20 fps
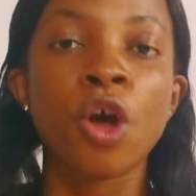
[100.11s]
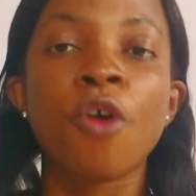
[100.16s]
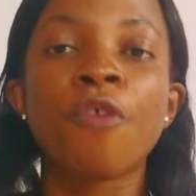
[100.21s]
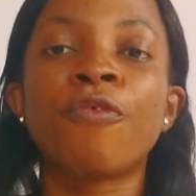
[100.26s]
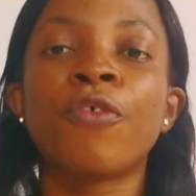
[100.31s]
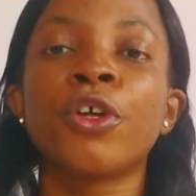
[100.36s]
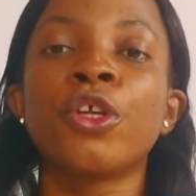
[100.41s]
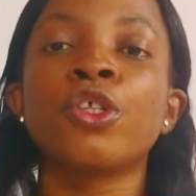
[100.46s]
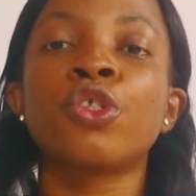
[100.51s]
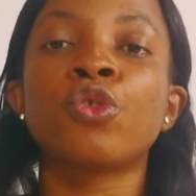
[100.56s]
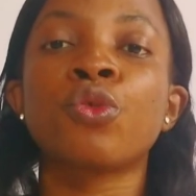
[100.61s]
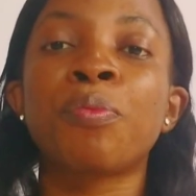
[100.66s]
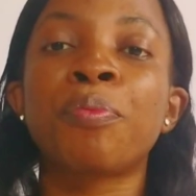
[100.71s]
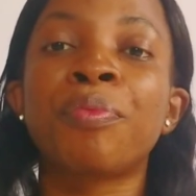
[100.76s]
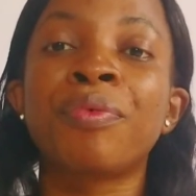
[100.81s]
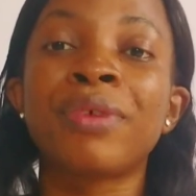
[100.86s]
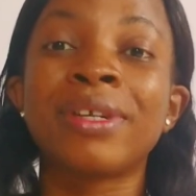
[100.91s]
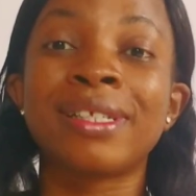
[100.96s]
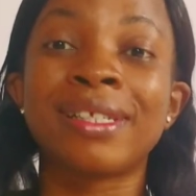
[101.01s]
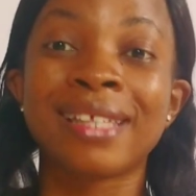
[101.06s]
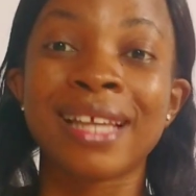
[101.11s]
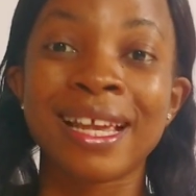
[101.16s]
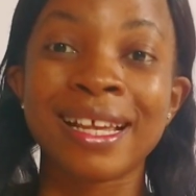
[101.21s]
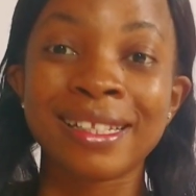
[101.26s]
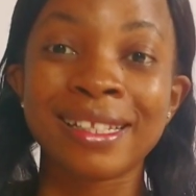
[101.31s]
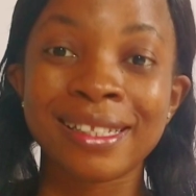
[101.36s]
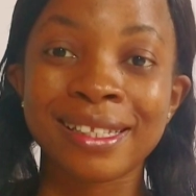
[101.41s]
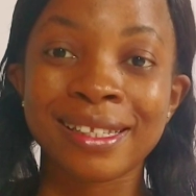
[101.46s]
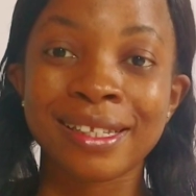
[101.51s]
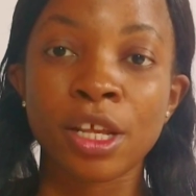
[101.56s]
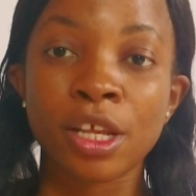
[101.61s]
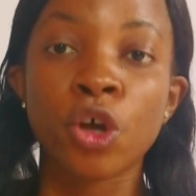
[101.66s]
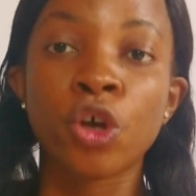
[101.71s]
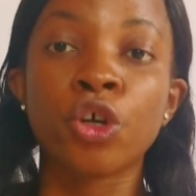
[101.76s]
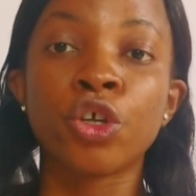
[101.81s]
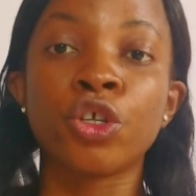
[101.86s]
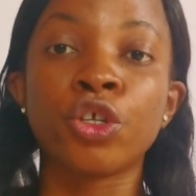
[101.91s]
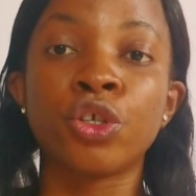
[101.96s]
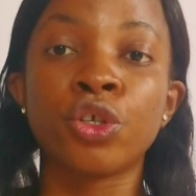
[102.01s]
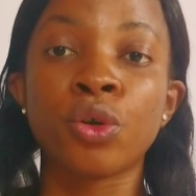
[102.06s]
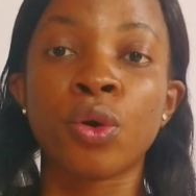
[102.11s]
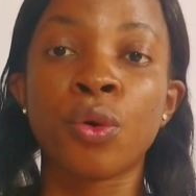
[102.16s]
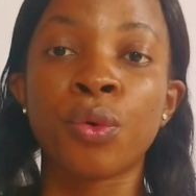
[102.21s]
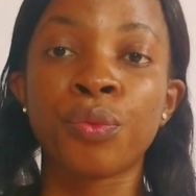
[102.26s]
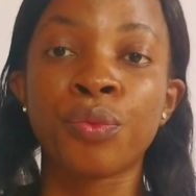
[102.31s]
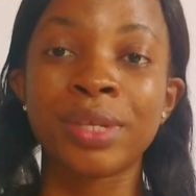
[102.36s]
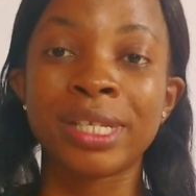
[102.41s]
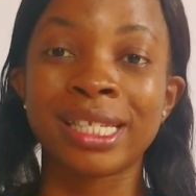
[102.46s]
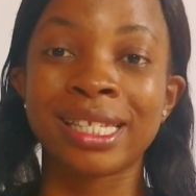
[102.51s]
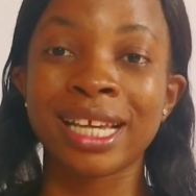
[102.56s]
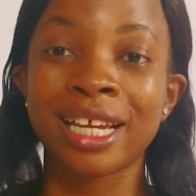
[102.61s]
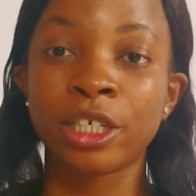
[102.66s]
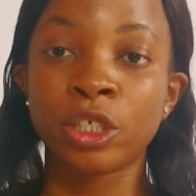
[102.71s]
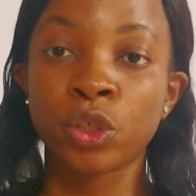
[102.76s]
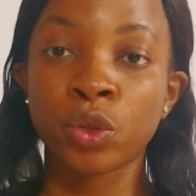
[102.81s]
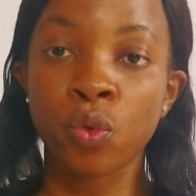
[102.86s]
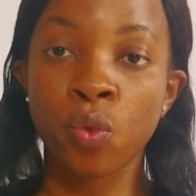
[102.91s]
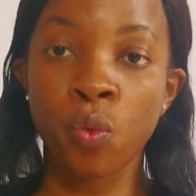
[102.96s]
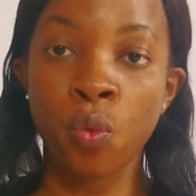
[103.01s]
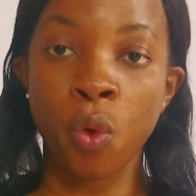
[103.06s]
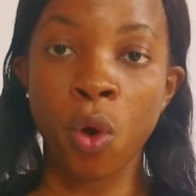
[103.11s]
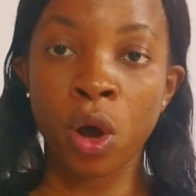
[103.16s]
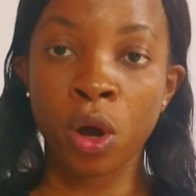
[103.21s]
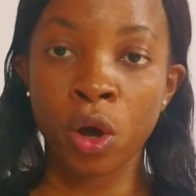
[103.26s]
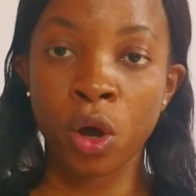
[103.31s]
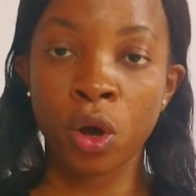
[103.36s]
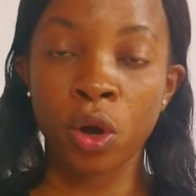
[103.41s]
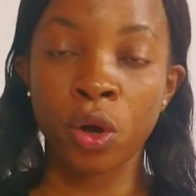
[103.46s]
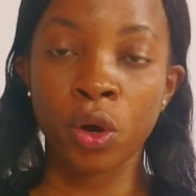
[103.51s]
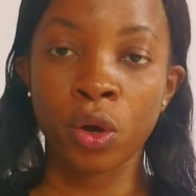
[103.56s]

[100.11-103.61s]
For you to present your research work